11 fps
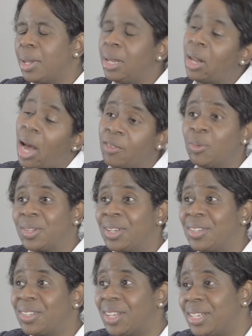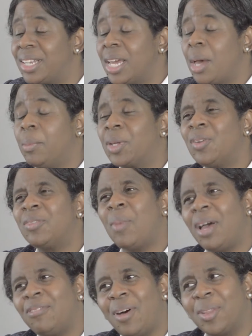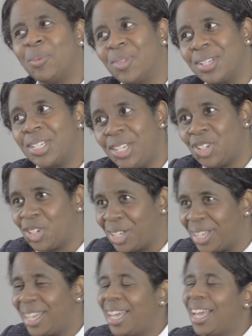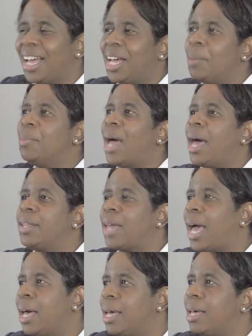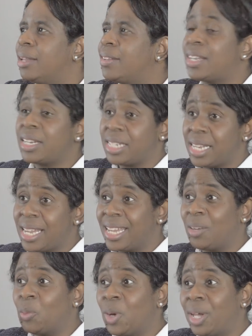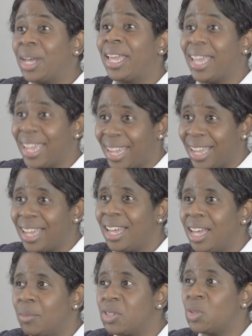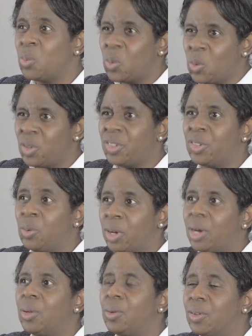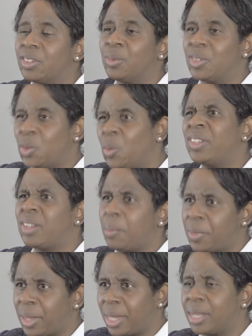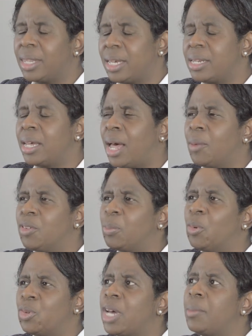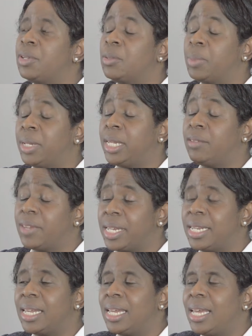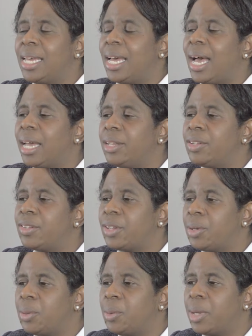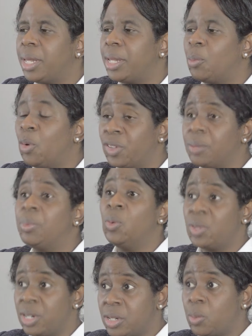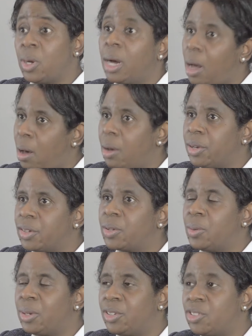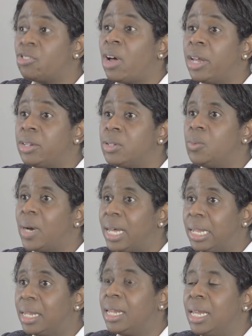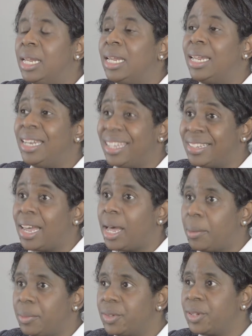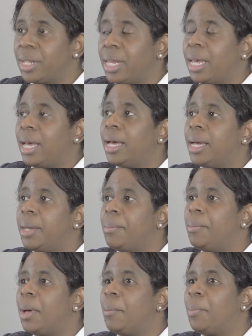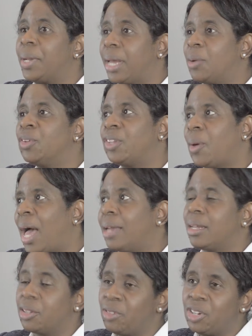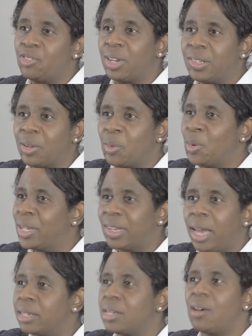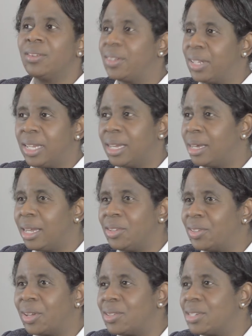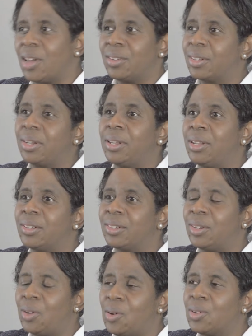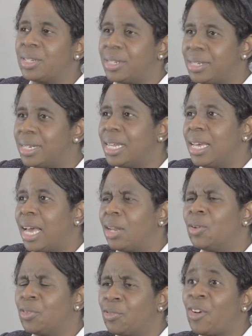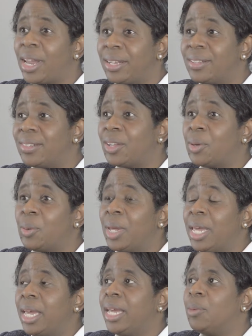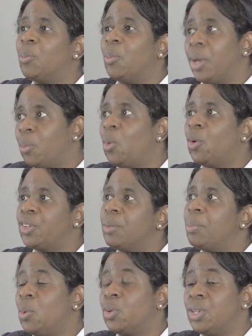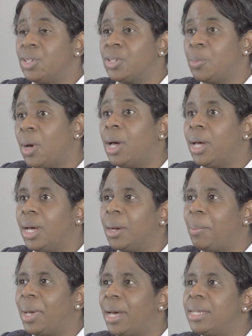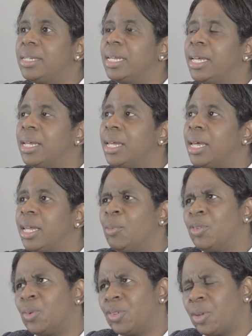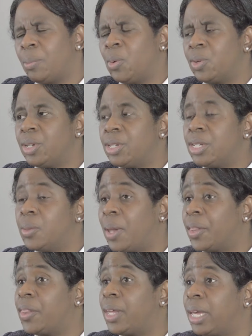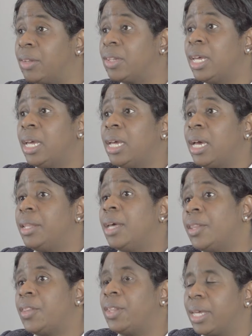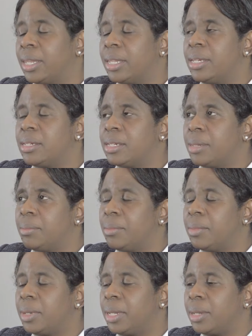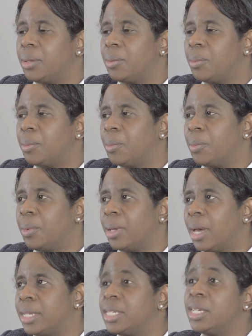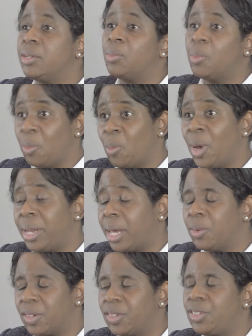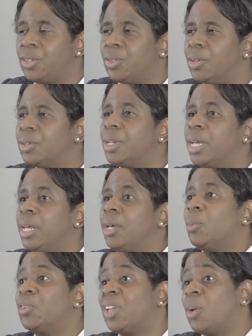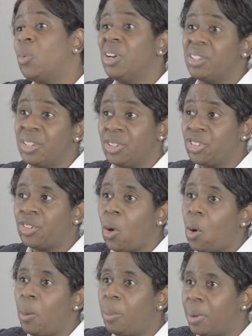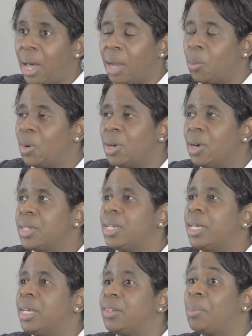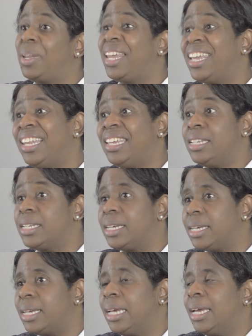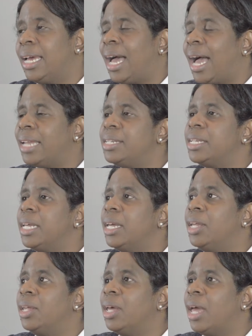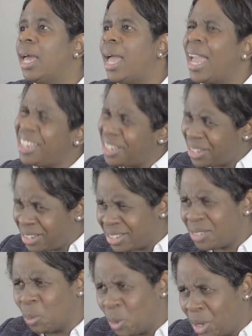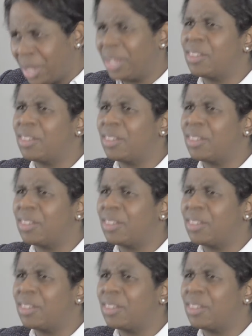life was concerned, because my father was a teacher, studying and working towards your goals was always something that I was brought up to believe in. And so it was important to work hard at school and to try and do well in exams. But I also had other interests. I always liked dancing. I used to go to dance class a lot and had a lot of friends. So it was important to work, but it was also important to do other things. And the other thing that I did when I was a student was I worked in a shop, I worked as a play leader, and any work